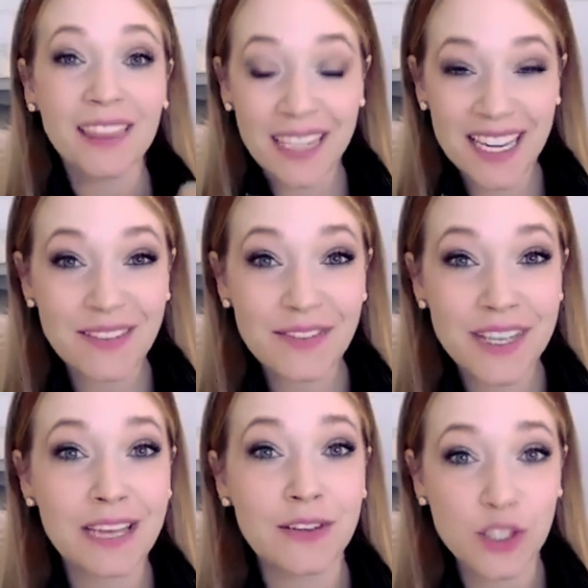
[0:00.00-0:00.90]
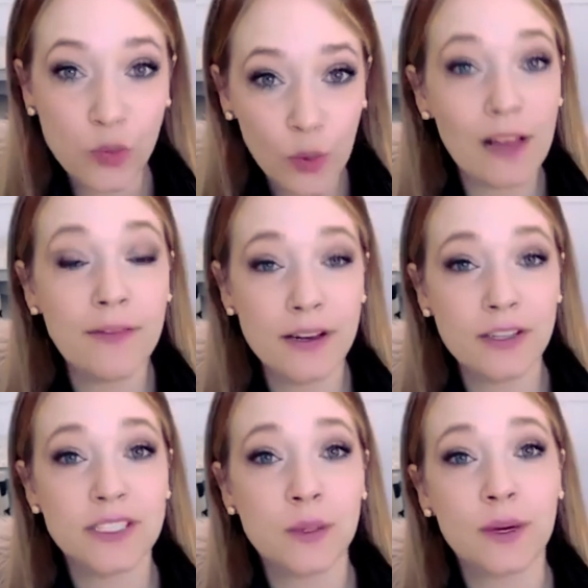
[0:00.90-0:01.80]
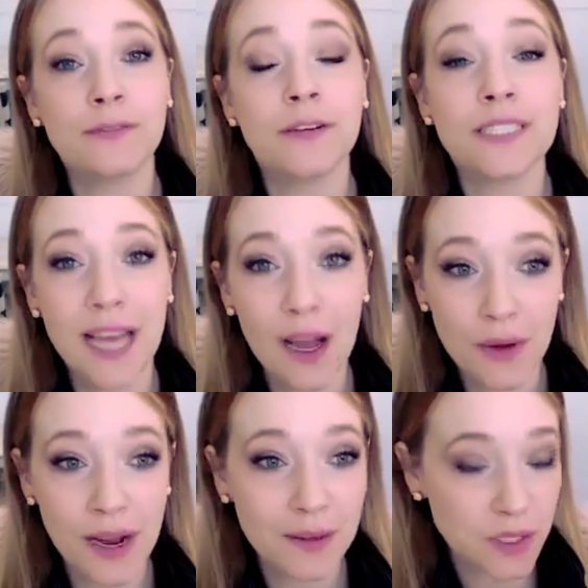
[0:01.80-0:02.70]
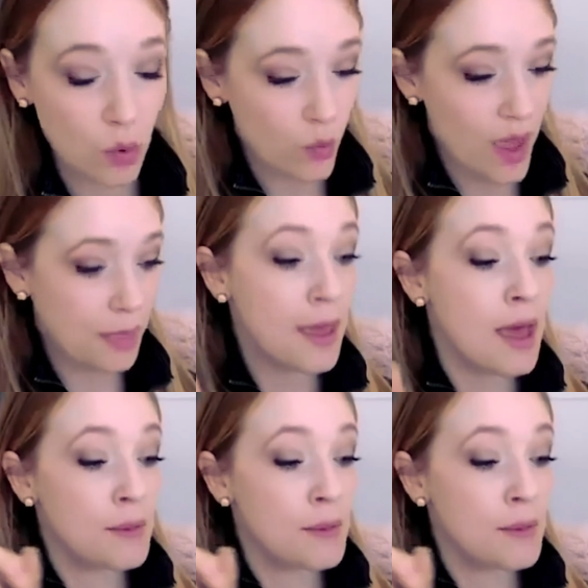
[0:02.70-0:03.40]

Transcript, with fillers: lived in a 1,200 square foot townhouse with